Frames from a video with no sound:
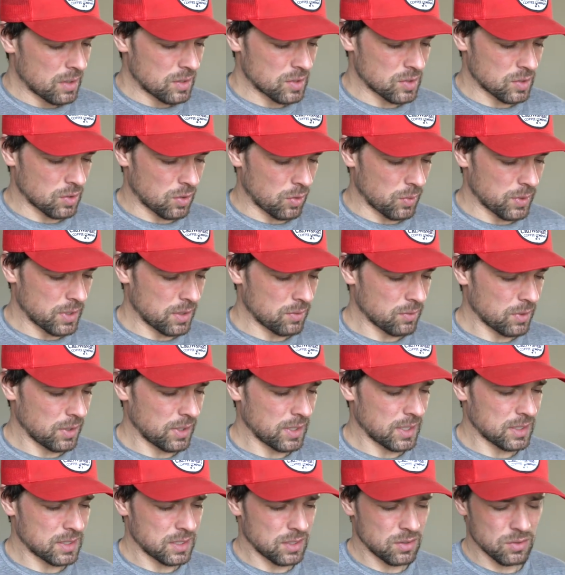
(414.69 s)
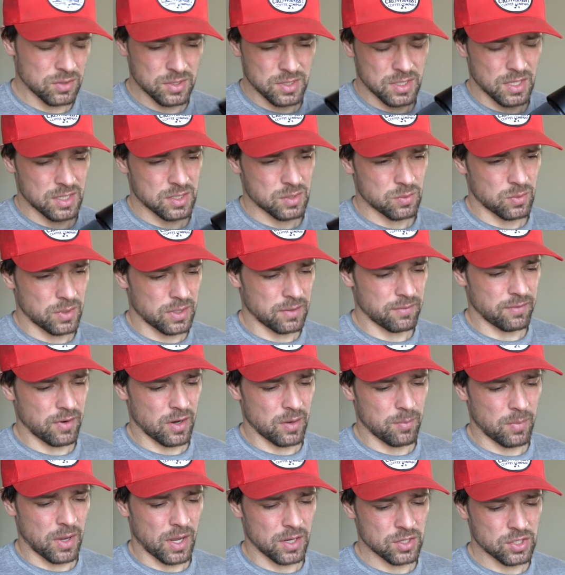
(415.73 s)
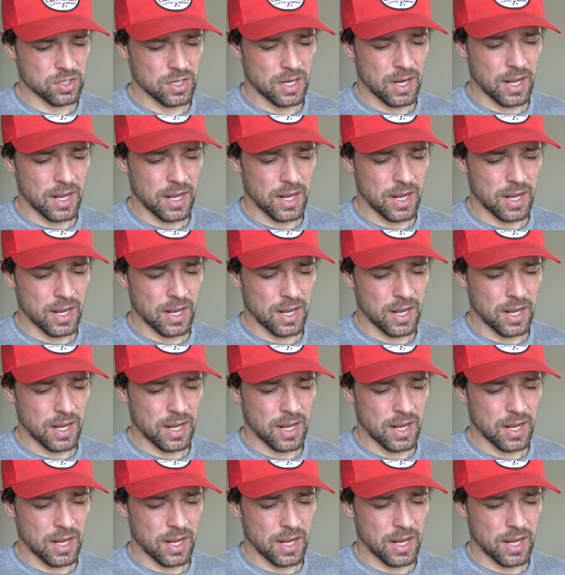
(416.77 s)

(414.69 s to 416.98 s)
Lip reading: So we didn't really get to use this one very much.